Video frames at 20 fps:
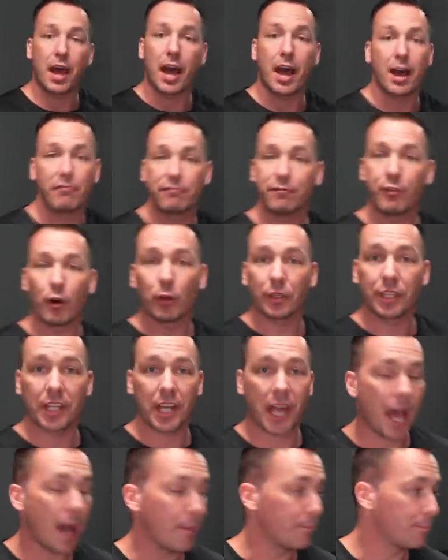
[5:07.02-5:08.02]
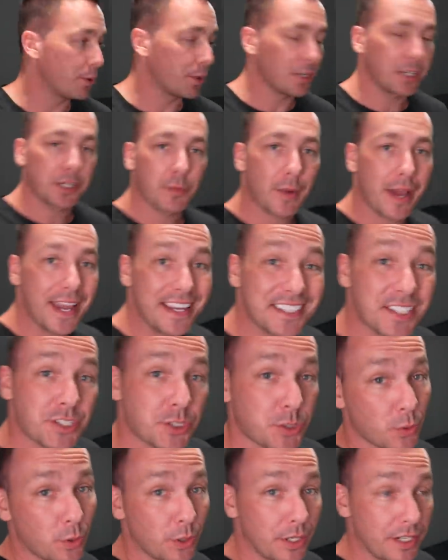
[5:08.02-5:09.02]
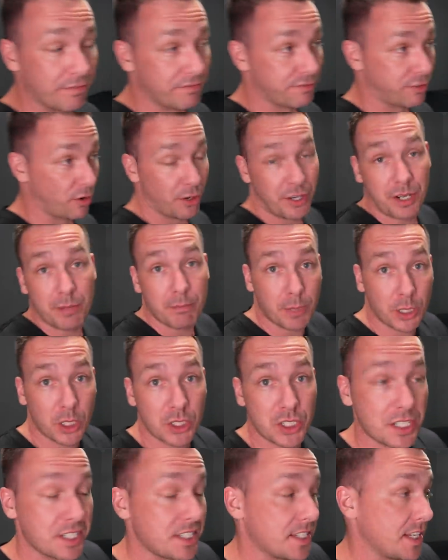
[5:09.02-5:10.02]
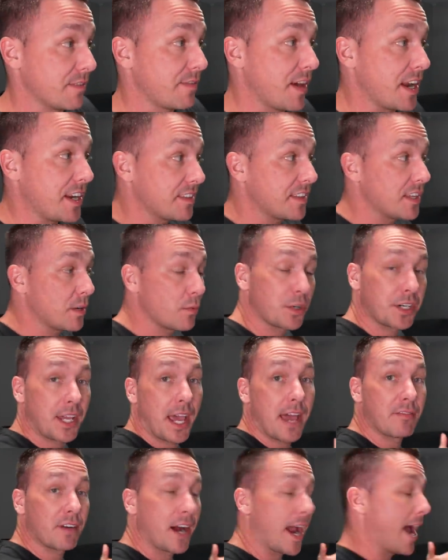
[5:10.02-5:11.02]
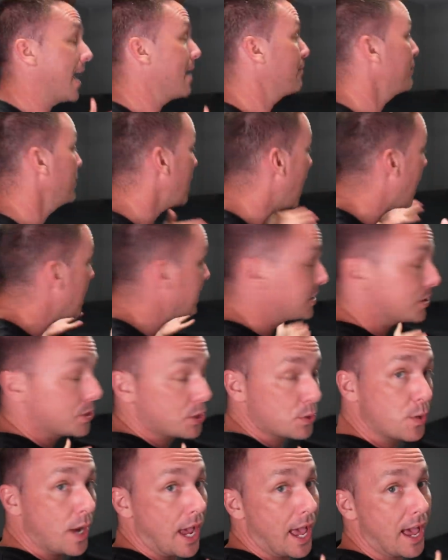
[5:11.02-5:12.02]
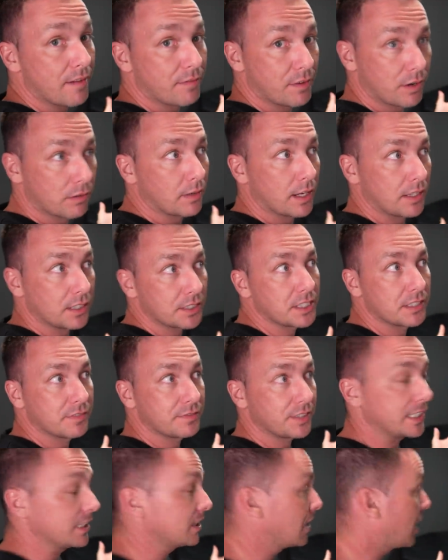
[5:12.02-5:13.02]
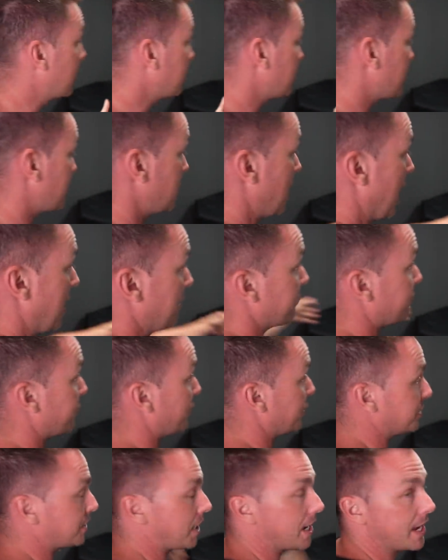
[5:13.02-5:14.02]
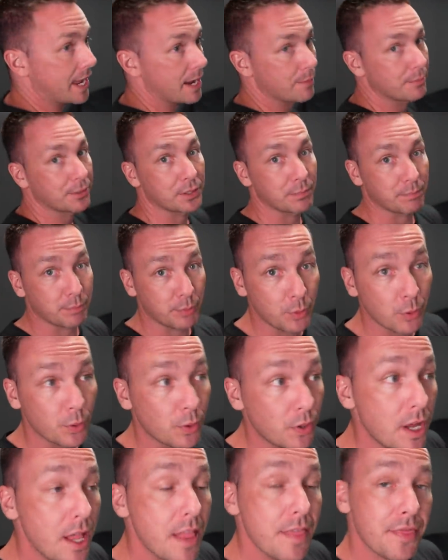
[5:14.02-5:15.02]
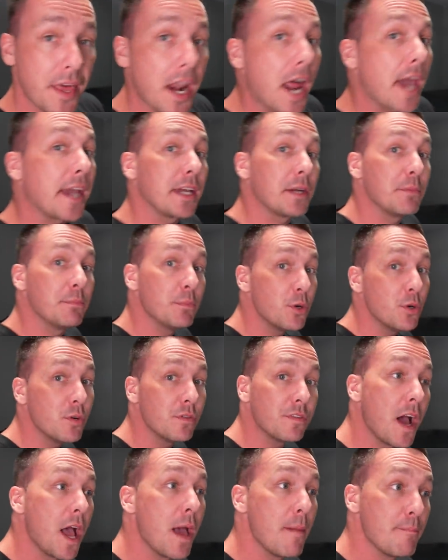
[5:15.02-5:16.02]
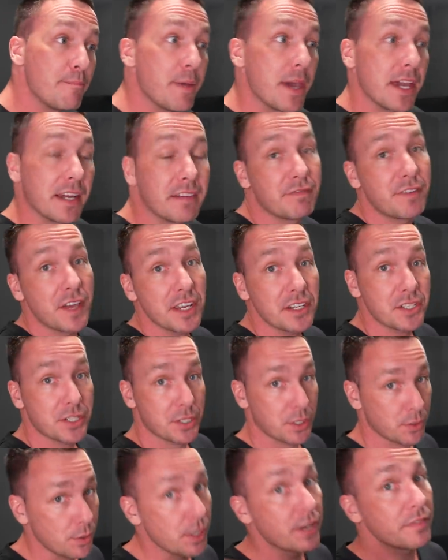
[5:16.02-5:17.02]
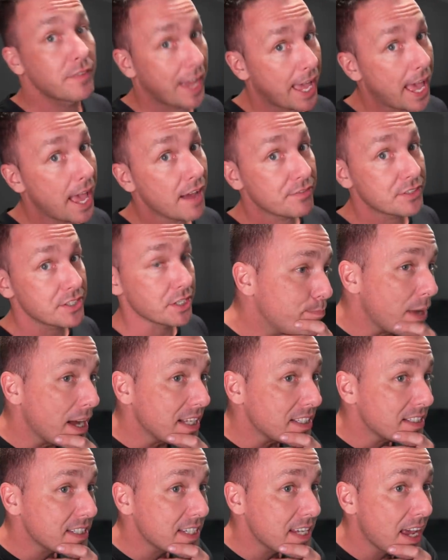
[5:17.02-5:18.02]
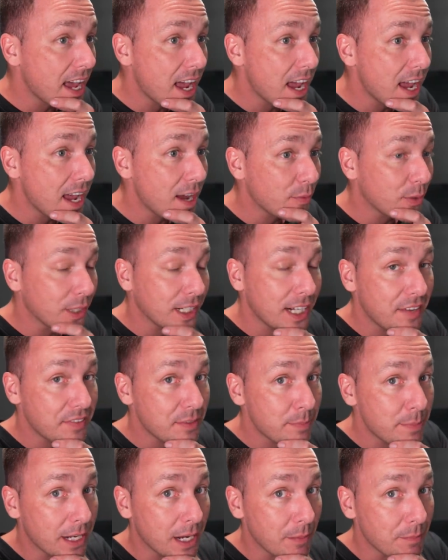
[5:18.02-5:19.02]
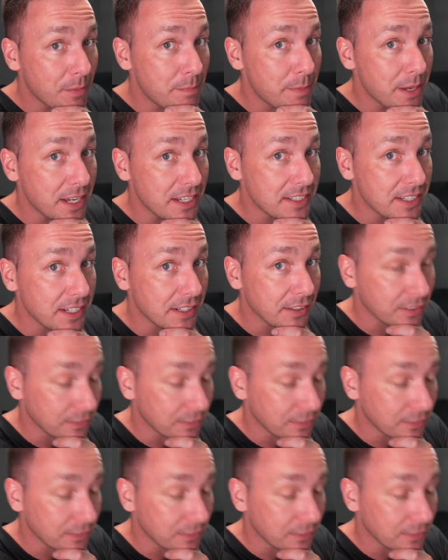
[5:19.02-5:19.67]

uh, fold it up, put it away, store it for an emergency. If anything were to ever happen, I do have a relatively large 10 foot diameter pool that I can move big fish to if I have to. But we're gonna have to pick up the pace here.